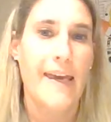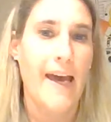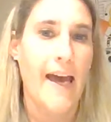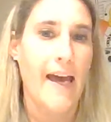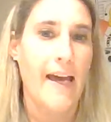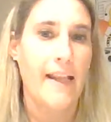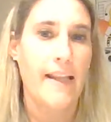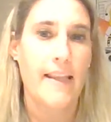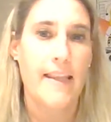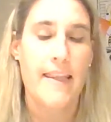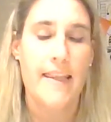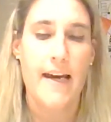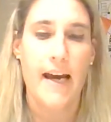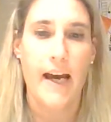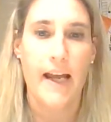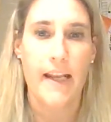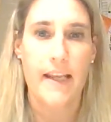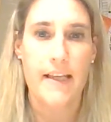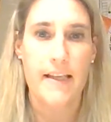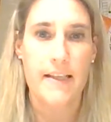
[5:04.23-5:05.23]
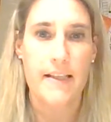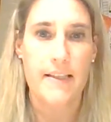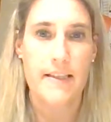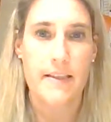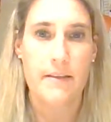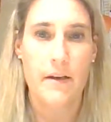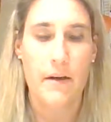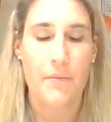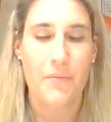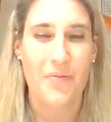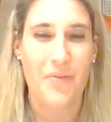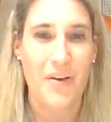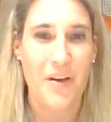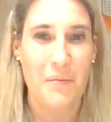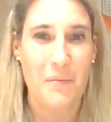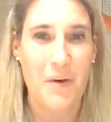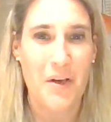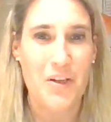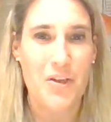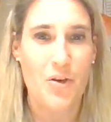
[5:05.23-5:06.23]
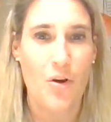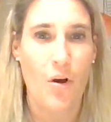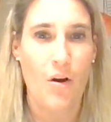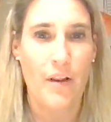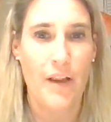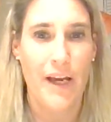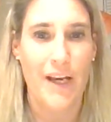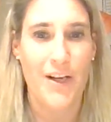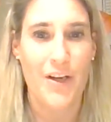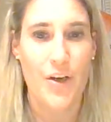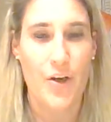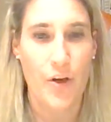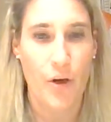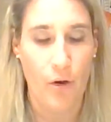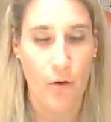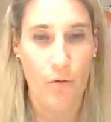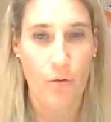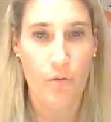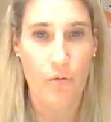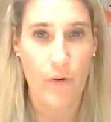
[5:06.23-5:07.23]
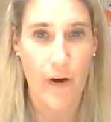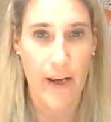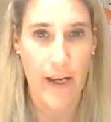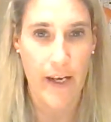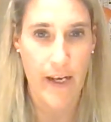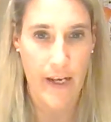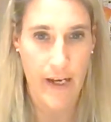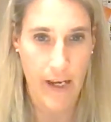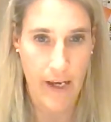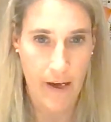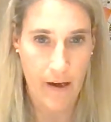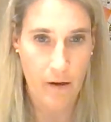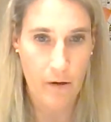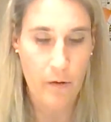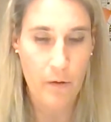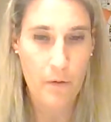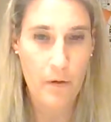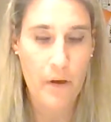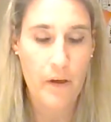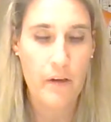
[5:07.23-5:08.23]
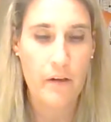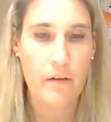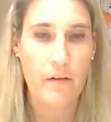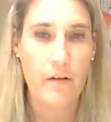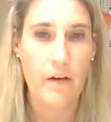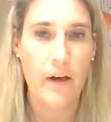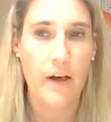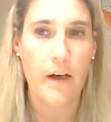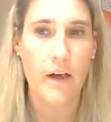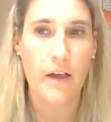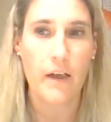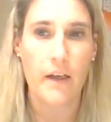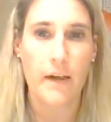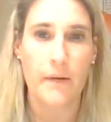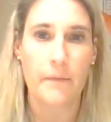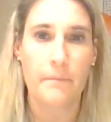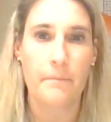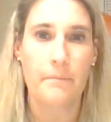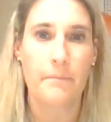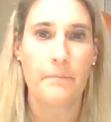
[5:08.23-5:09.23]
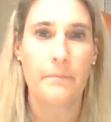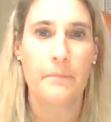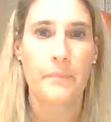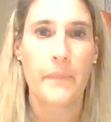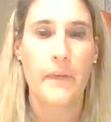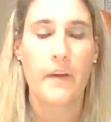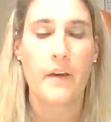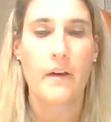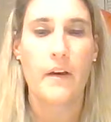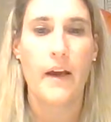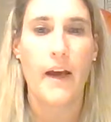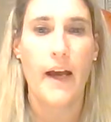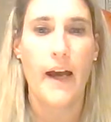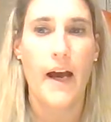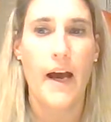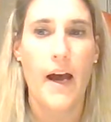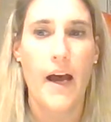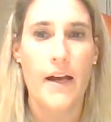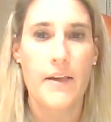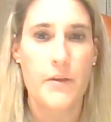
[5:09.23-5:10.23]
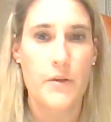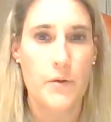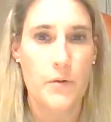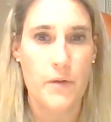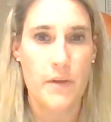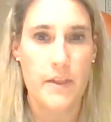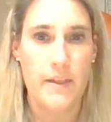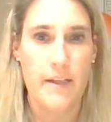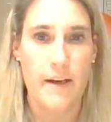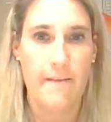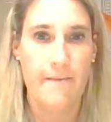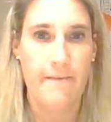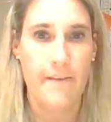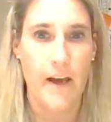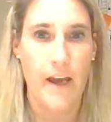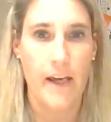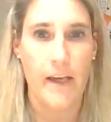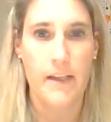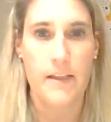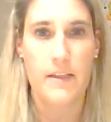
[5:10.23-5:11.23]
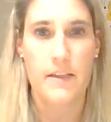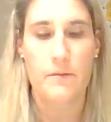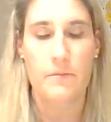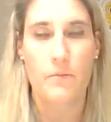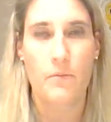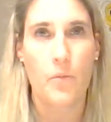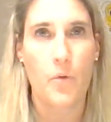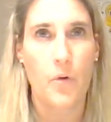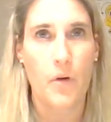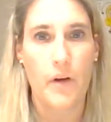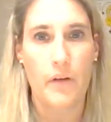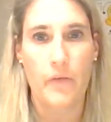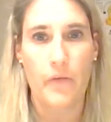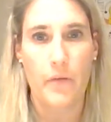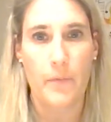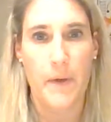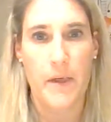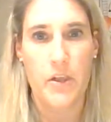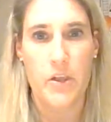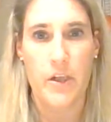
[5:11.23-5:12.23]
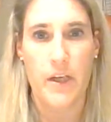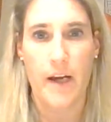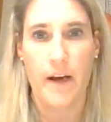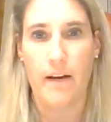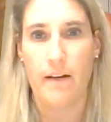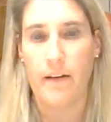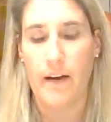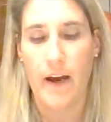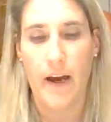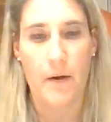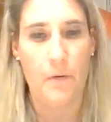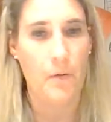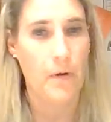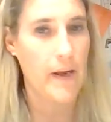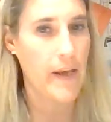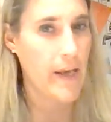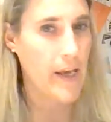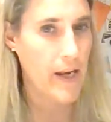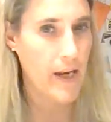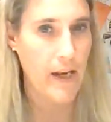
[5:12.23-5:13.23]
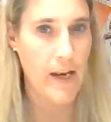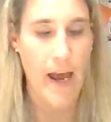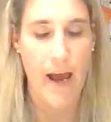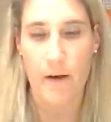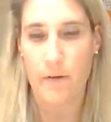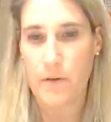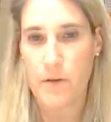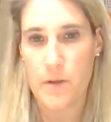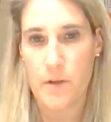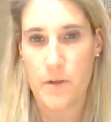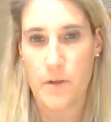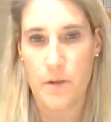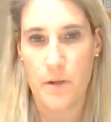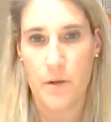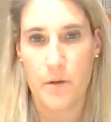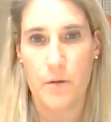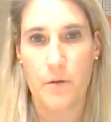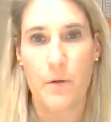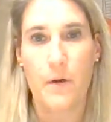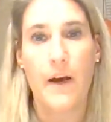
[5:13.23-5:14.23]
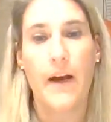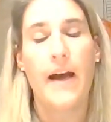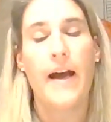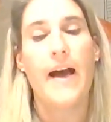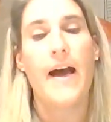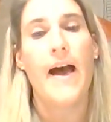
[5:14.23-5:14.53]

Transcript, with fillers: again, that is pretty much all I know right now. Um, as soon as I find more information out, I will get it out to you.